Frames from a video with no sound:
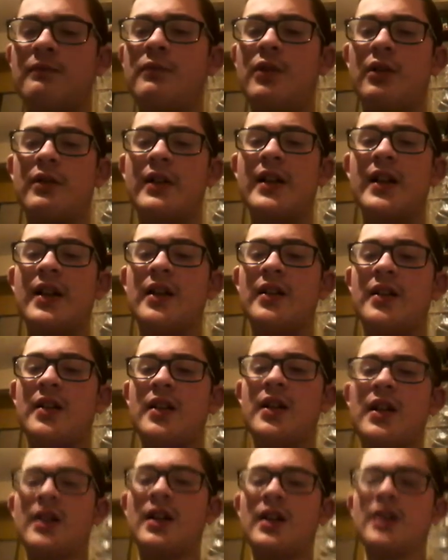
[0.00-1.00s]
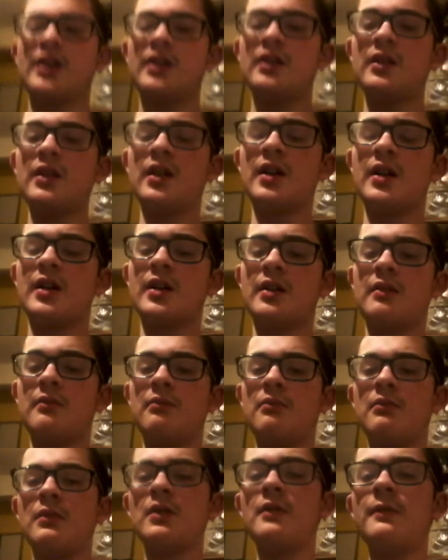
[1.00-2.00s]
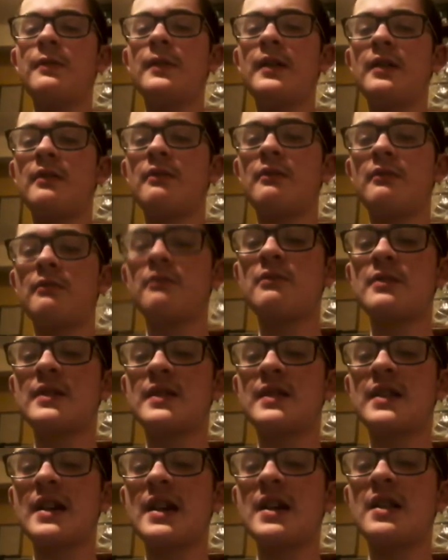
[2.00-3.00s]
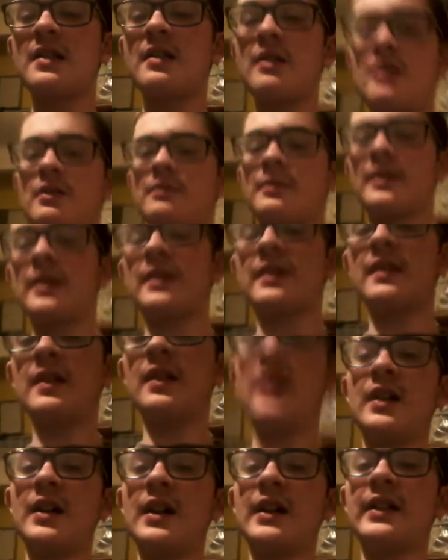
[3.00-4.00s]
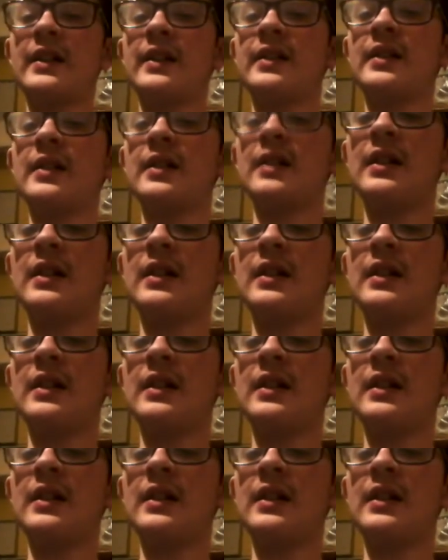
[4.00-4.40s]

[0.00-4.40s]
looking. Look, Moffat was getting a little bit tired, and